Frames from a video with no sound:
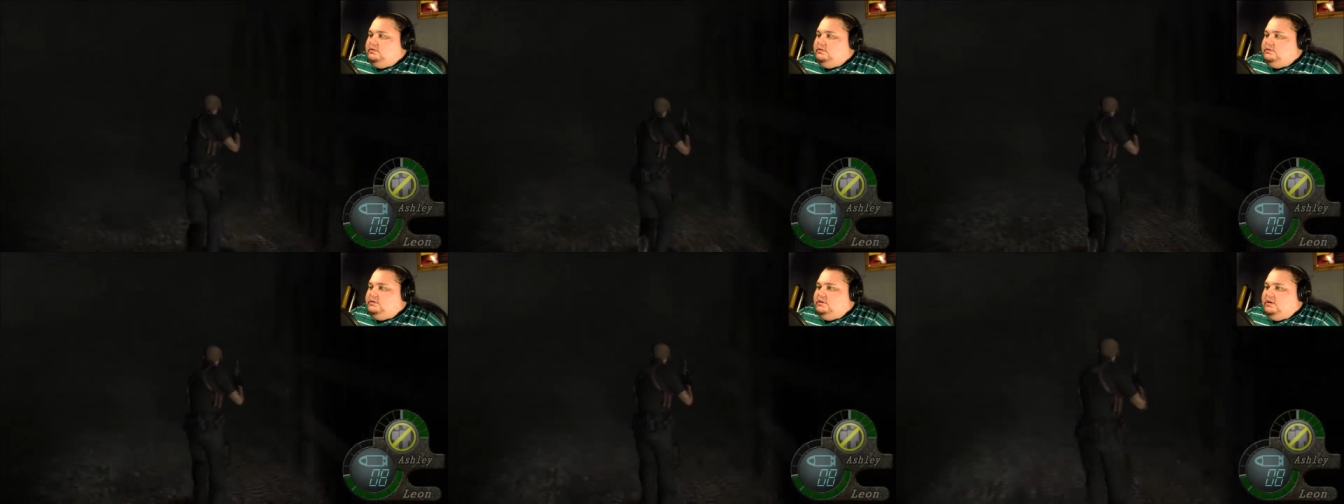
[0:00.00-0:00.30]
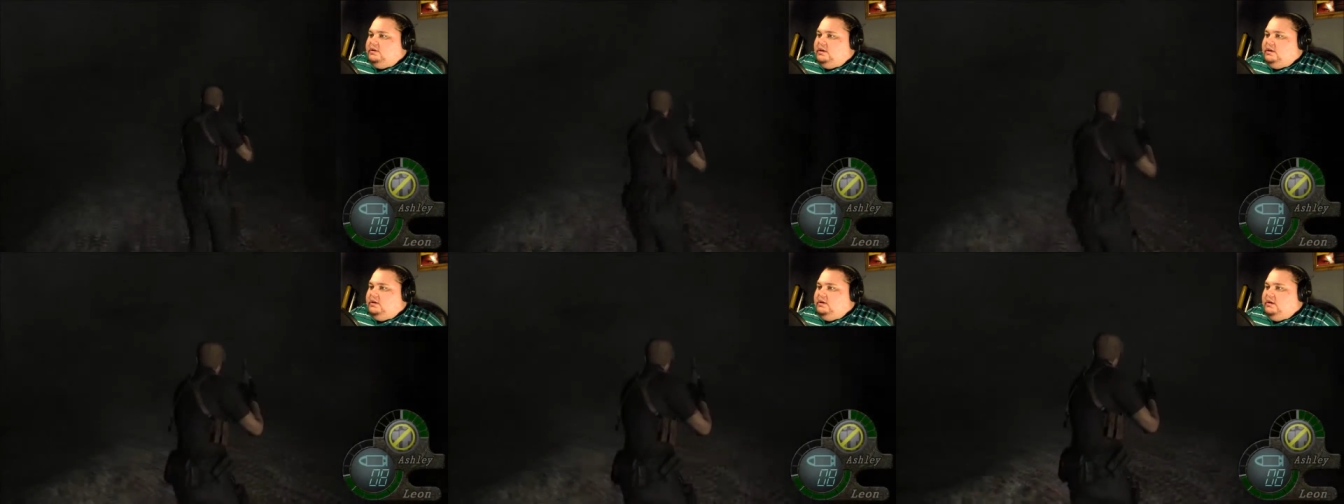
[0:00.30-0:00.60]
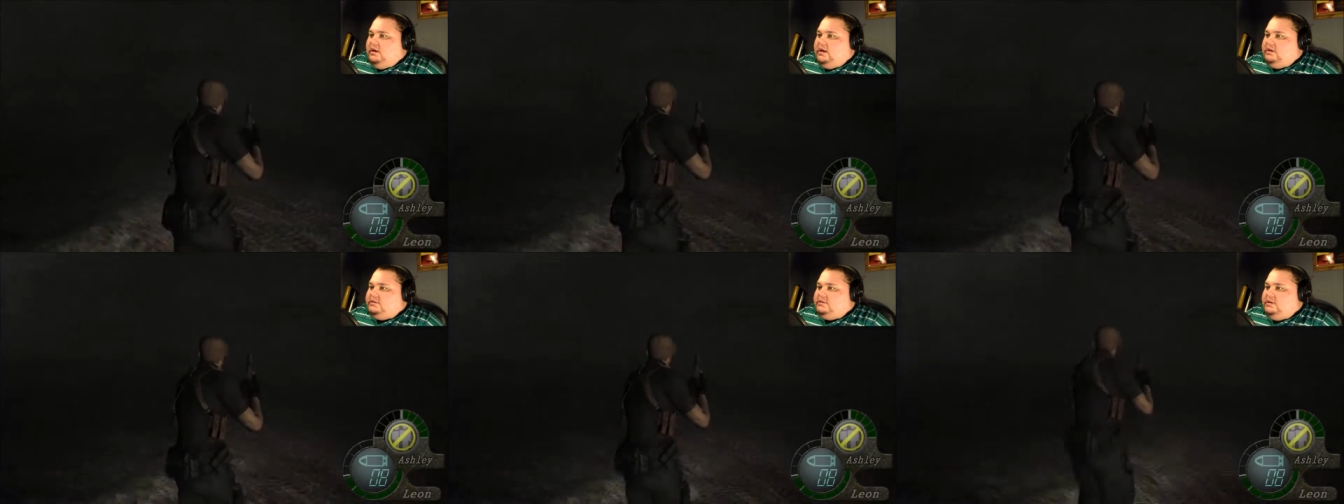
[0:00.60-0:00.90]
See you later,
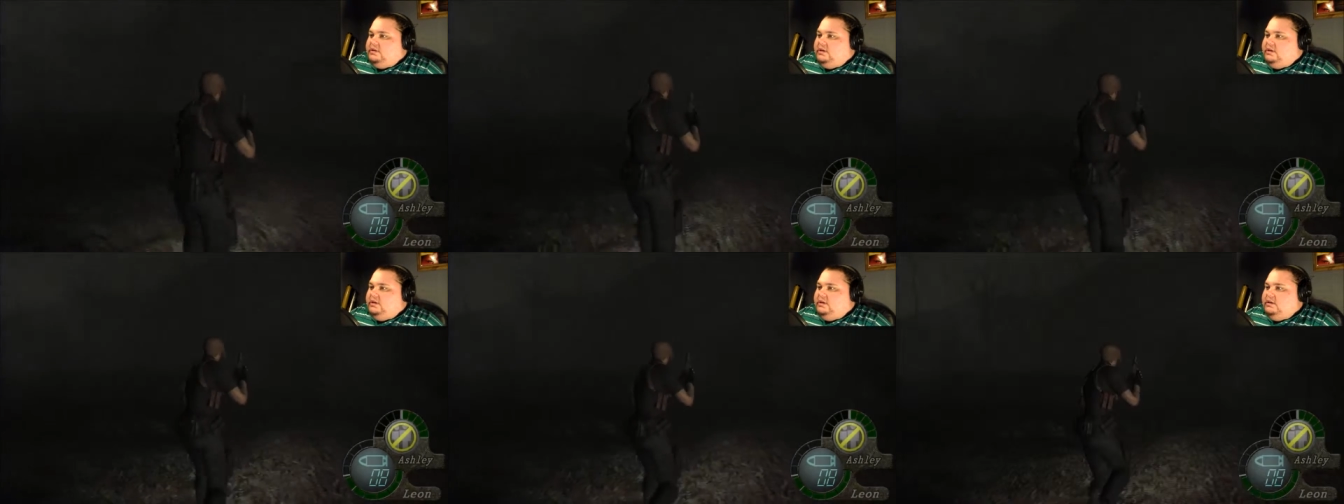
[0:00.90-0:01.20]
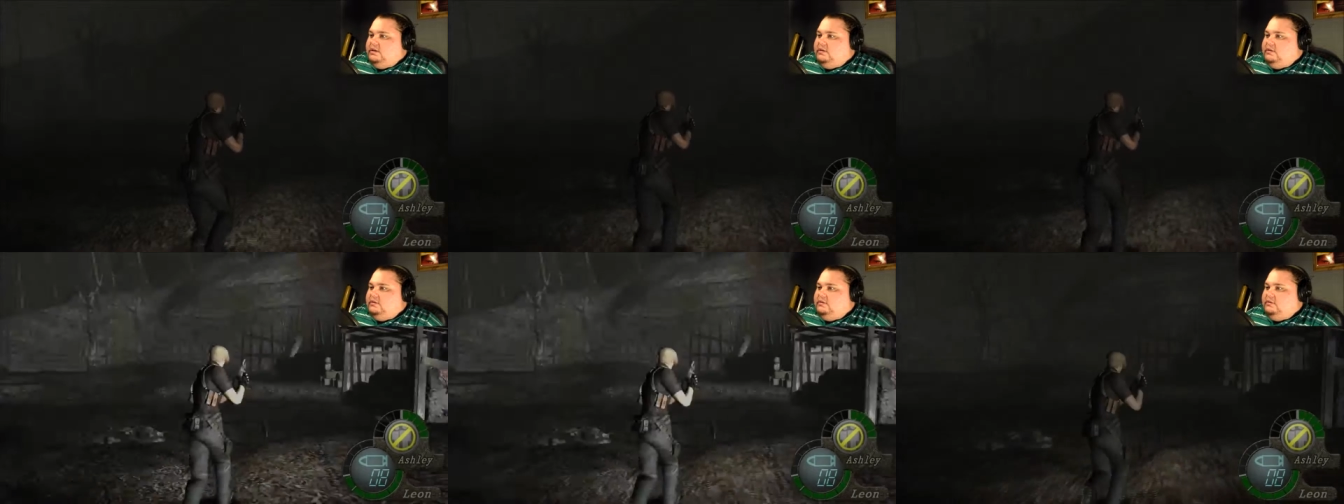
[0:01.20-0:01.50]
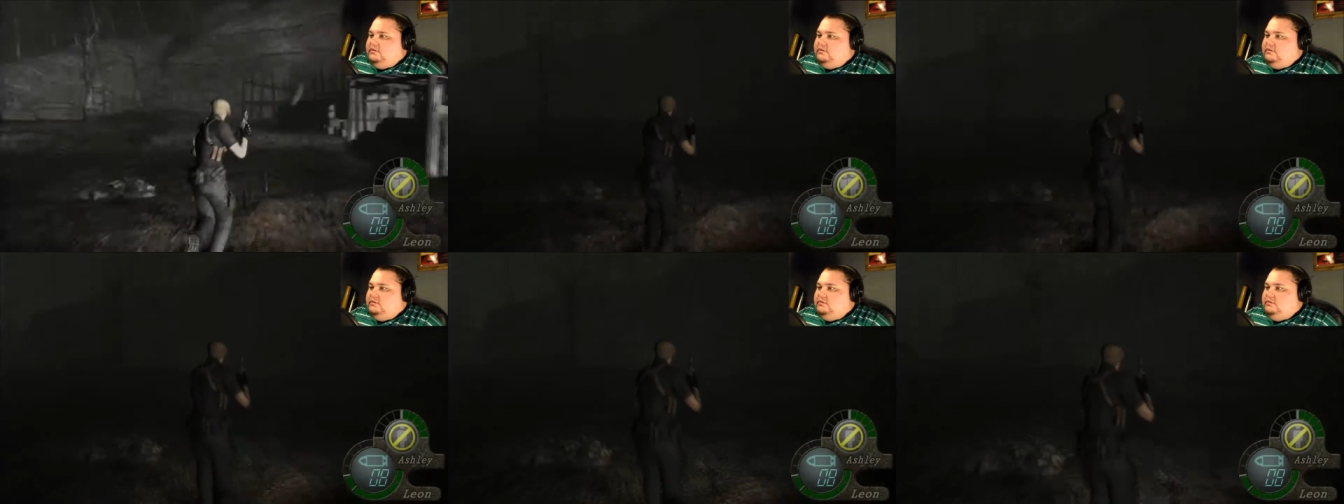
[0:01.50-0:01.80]
Ashley.
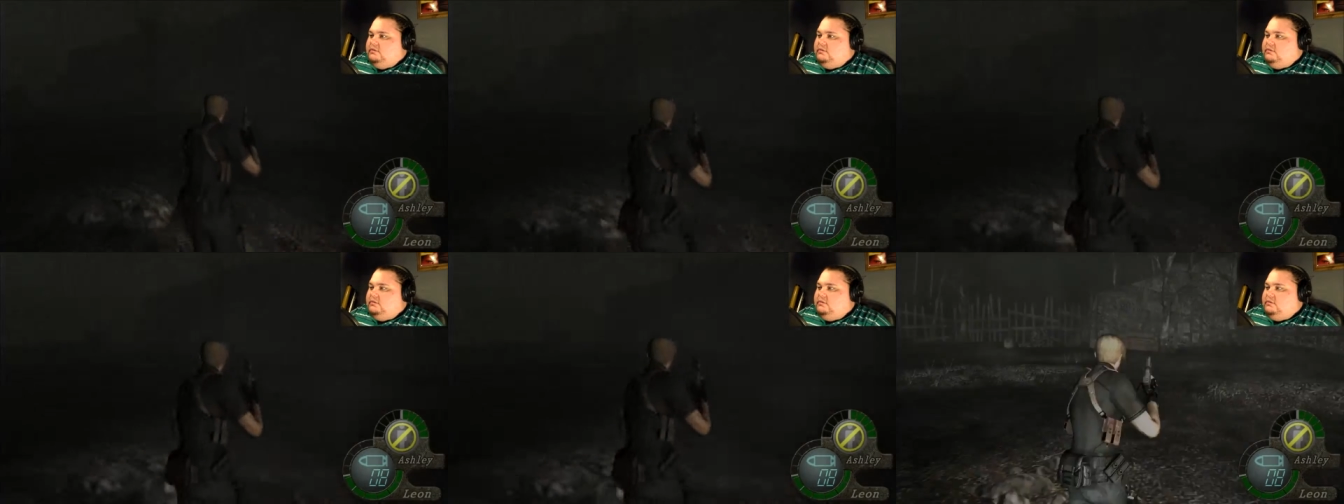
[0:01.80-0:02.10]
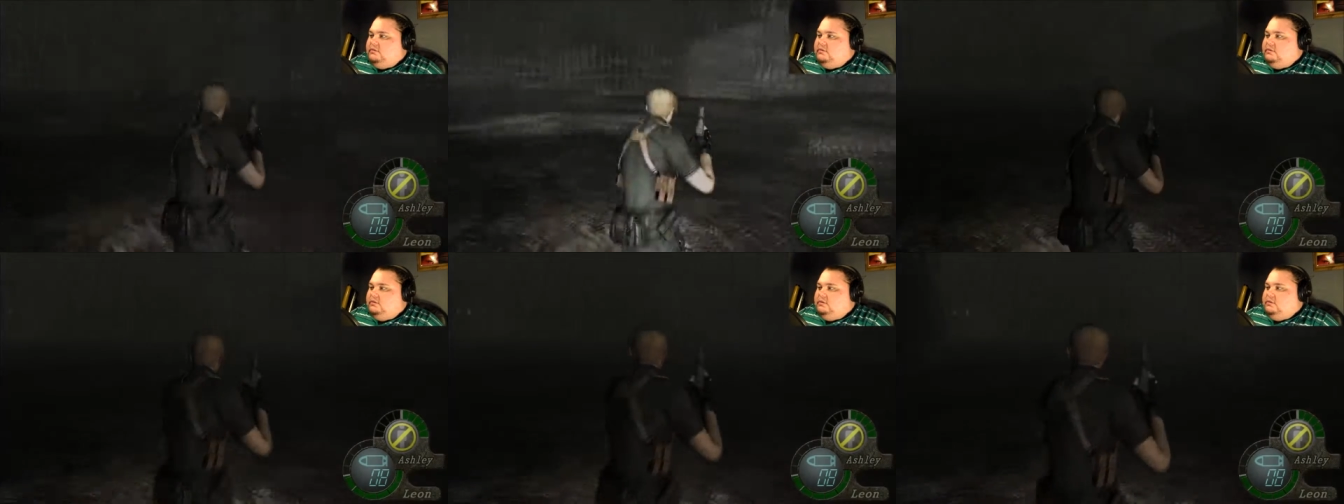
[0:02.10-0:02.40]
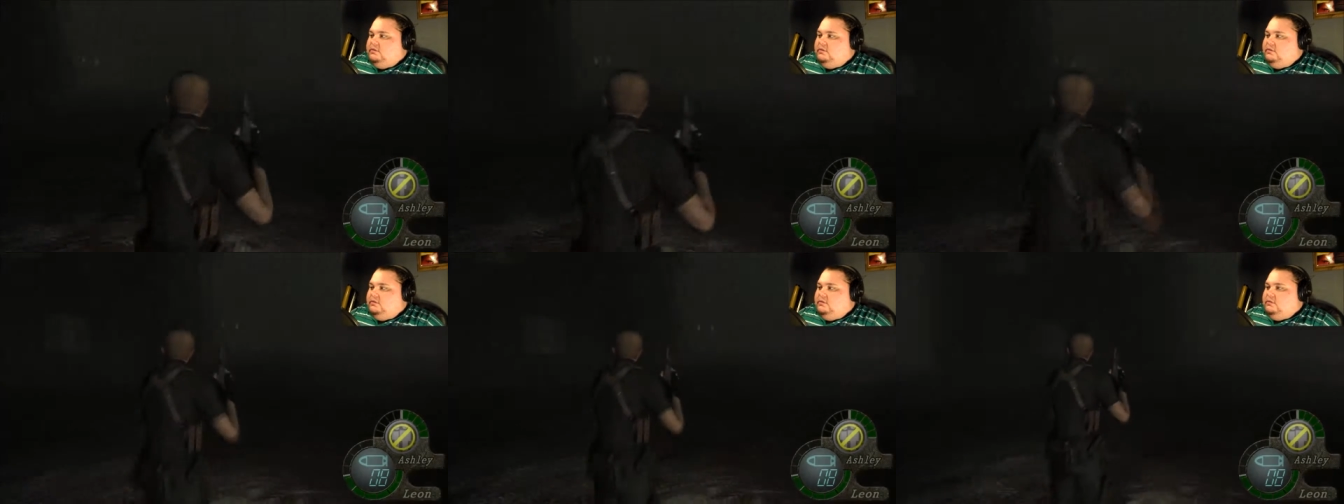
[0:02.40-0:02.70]
Wait.
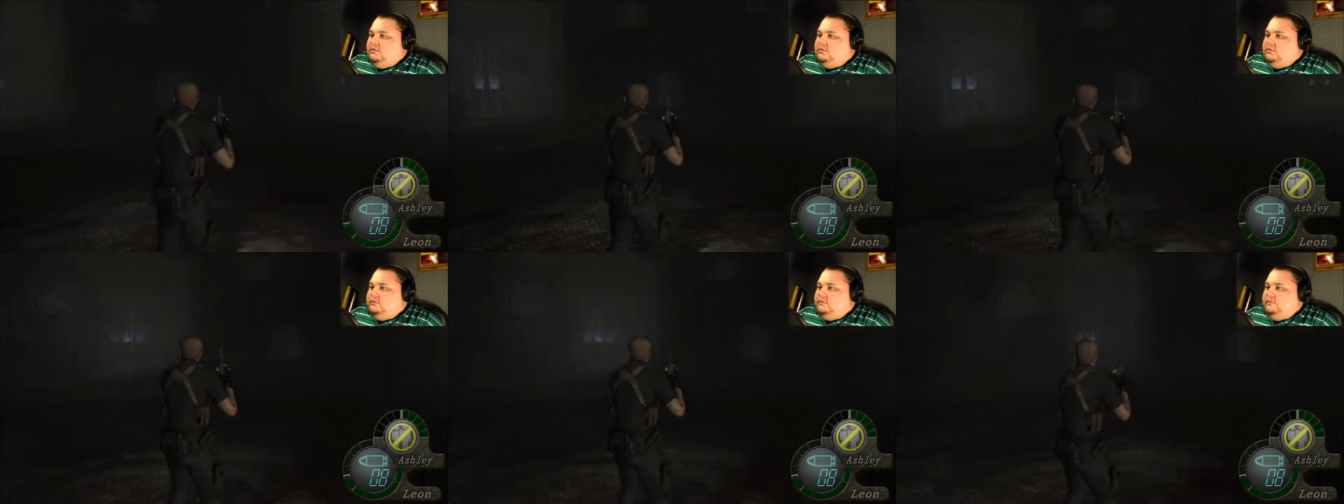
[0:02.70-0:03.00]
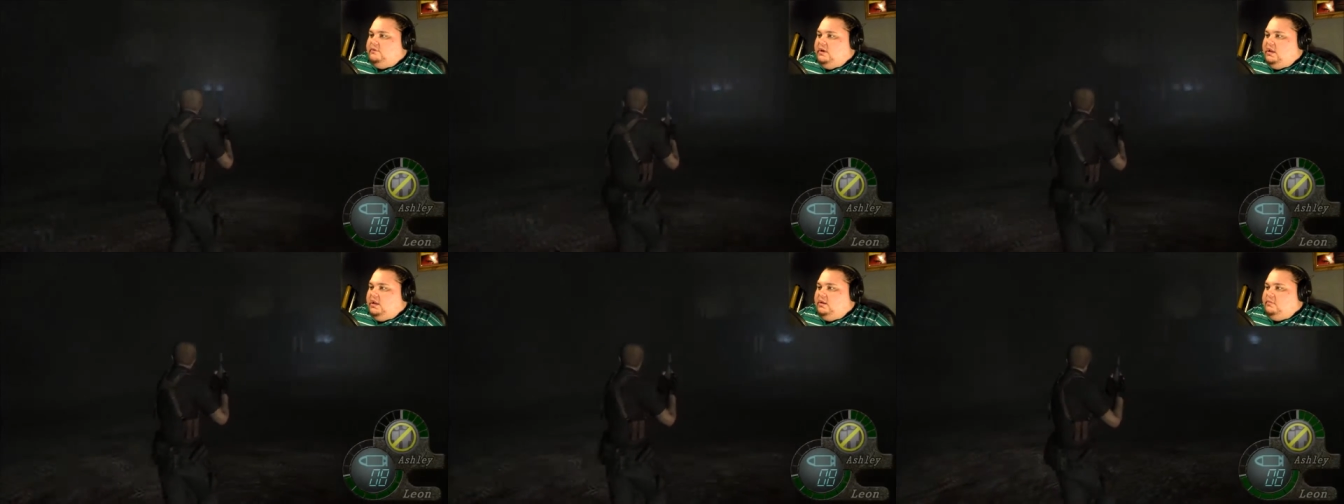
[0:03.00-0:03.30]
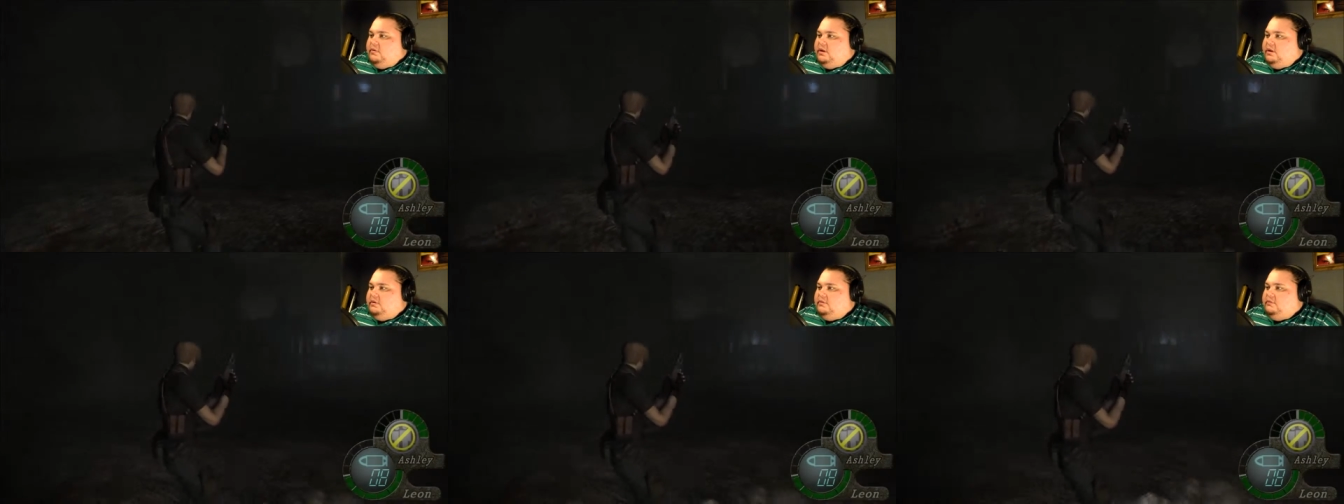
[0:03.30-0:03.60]
Follow me. Follow
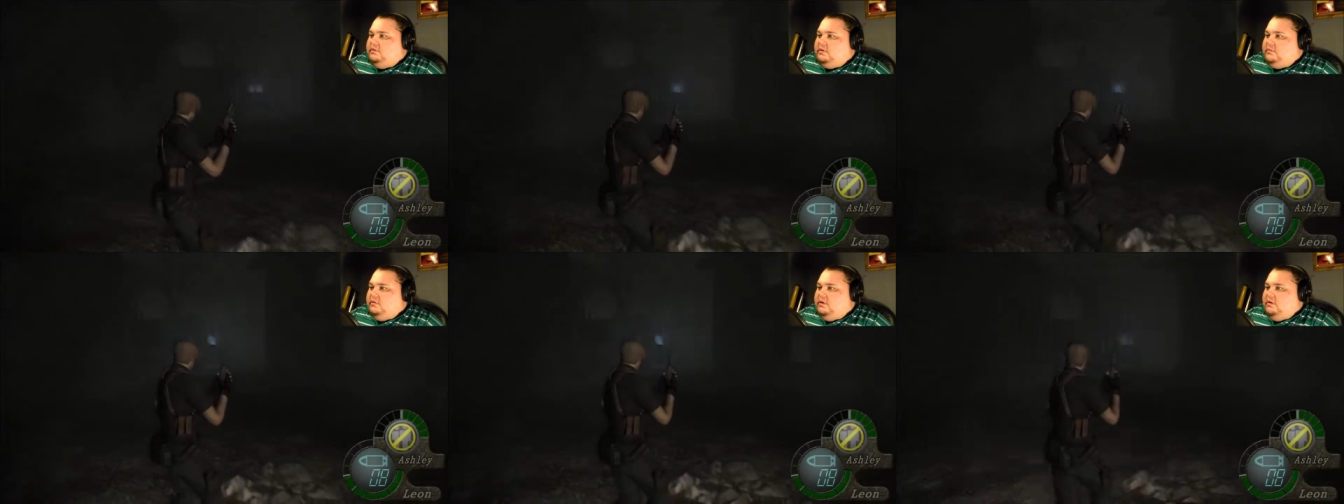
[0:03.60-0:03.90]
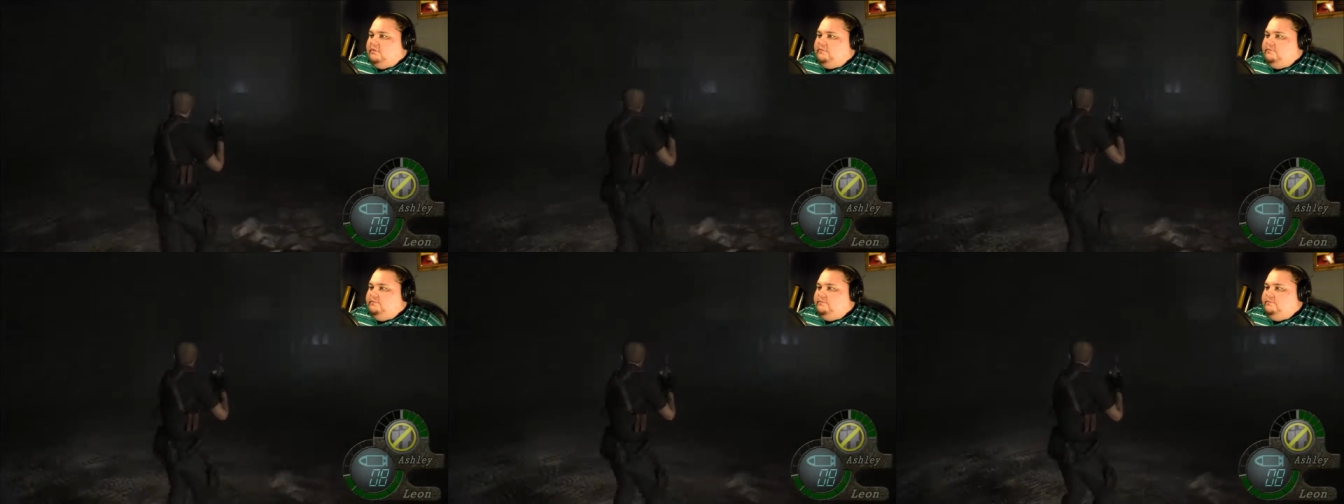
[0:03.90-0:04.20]
me. Come on.